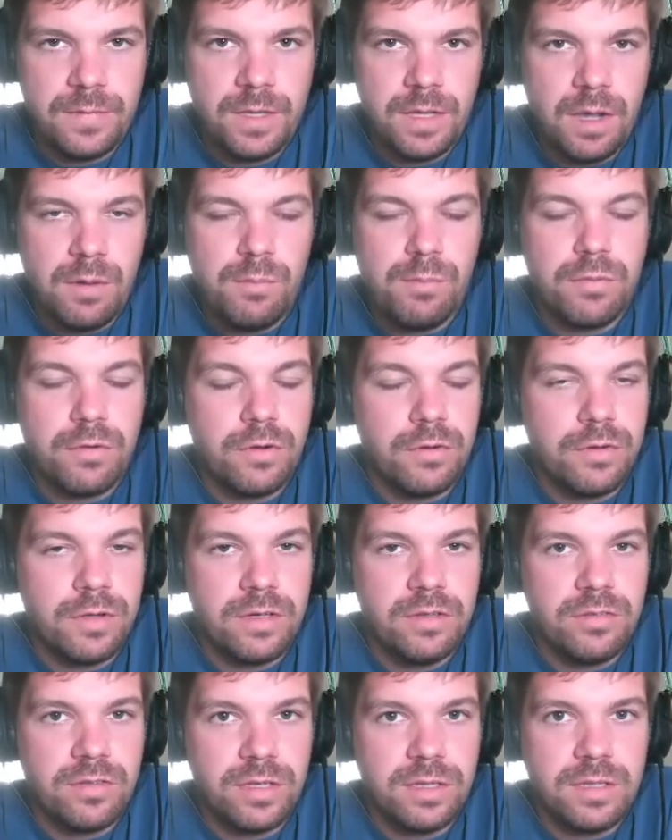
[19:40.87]
How
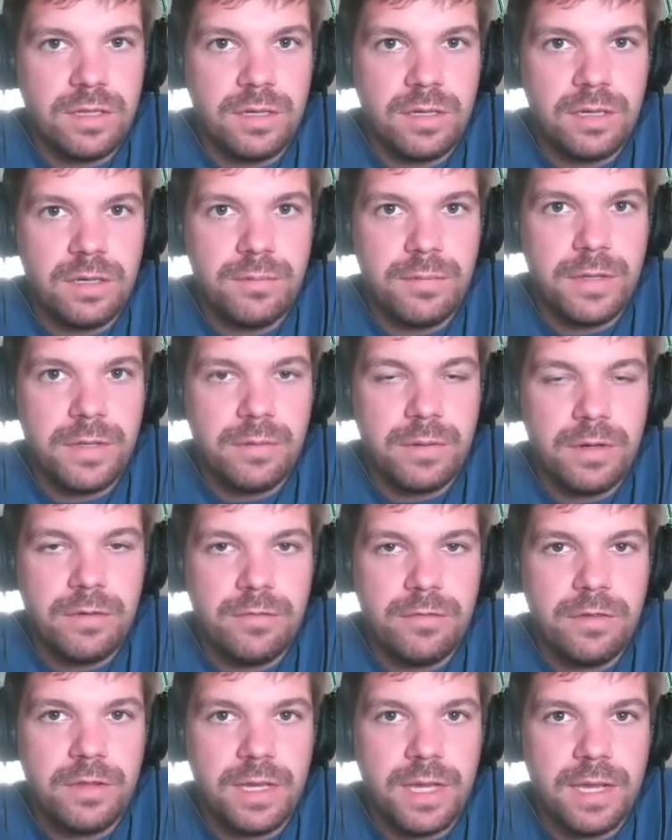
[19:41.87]
broken is that thing going to be
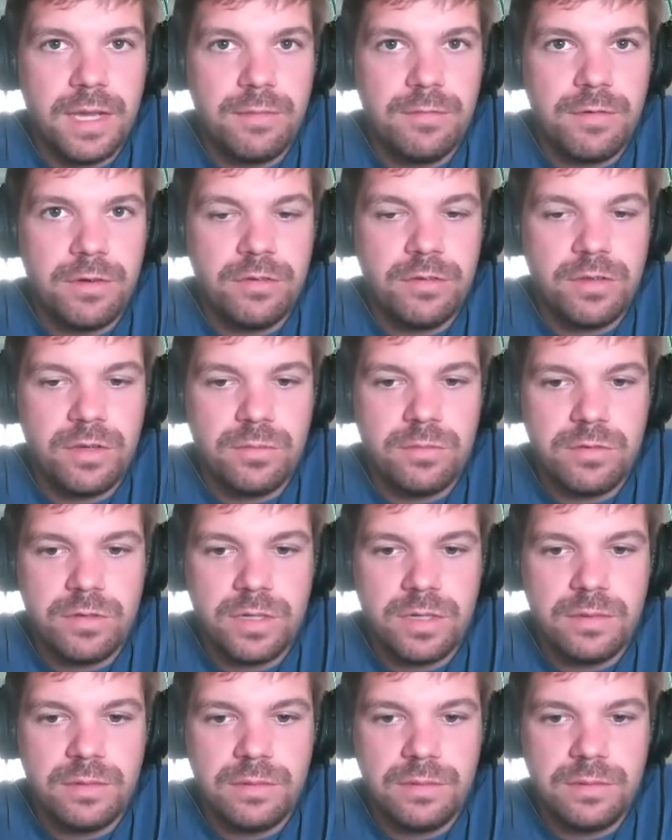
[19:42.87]
whenever the game first comes
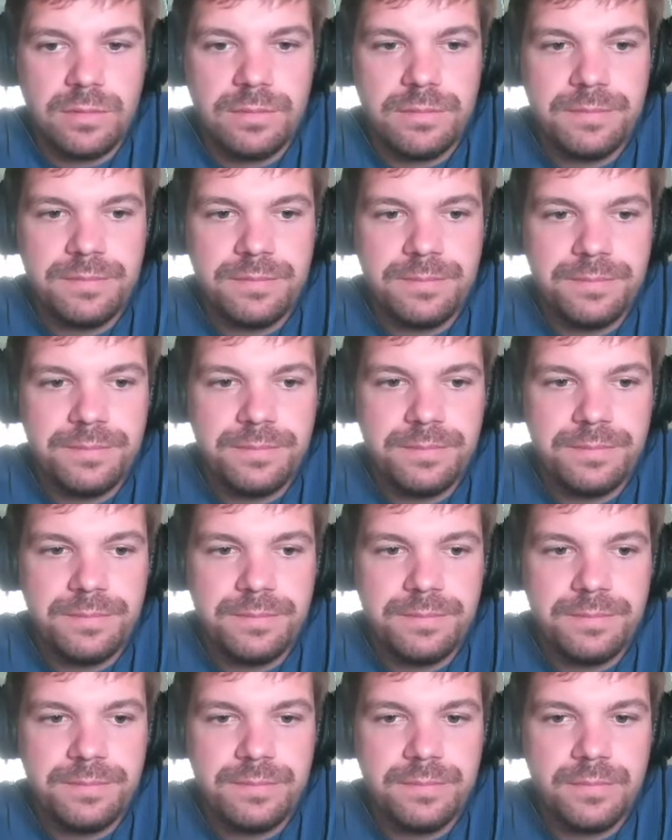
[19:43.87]
out?
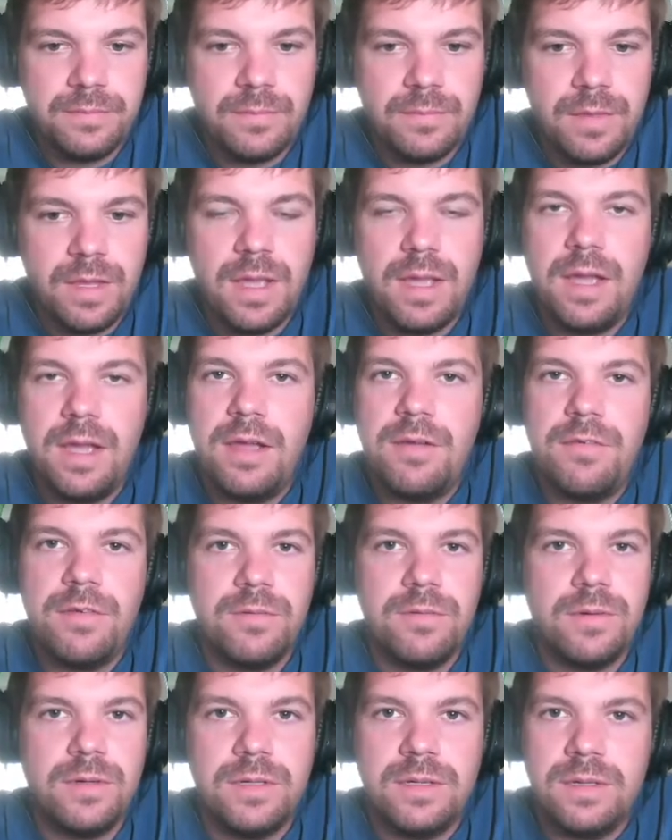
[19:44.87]

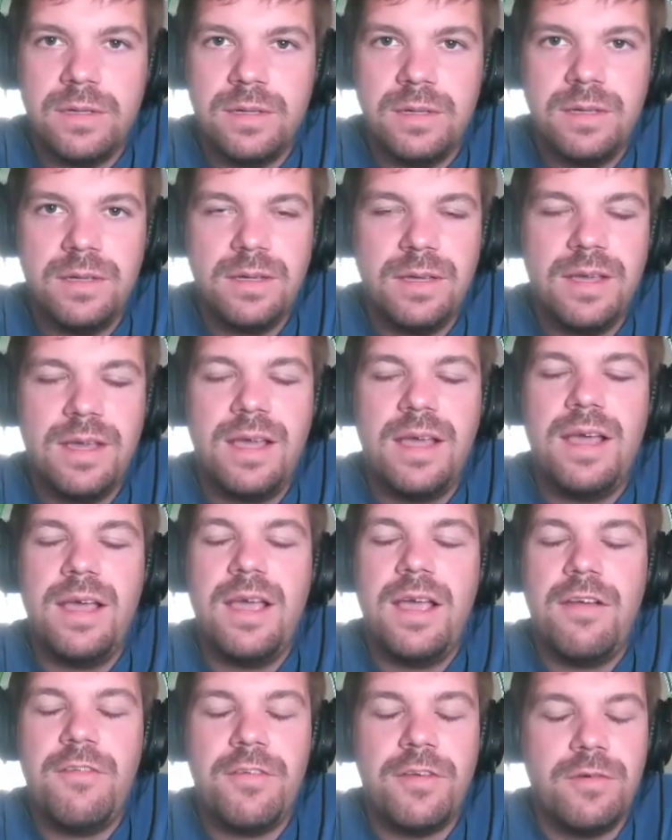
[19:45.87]
Everyone's
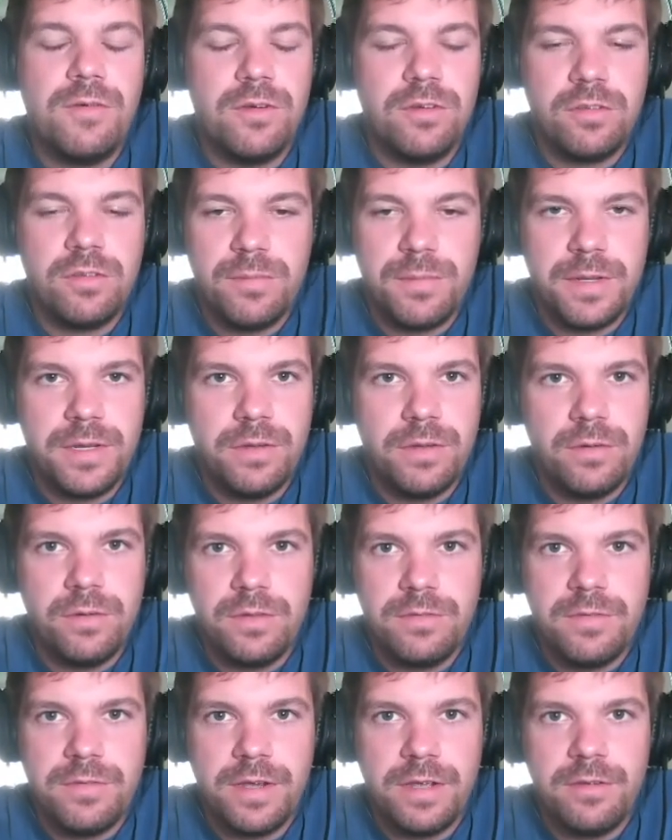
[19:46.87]
going to be doing
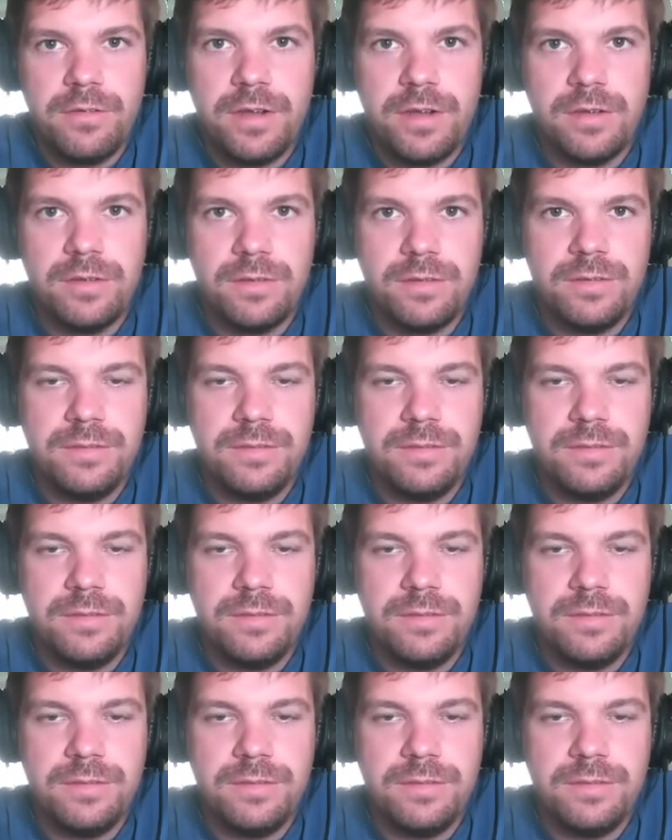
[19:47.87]
the fade route.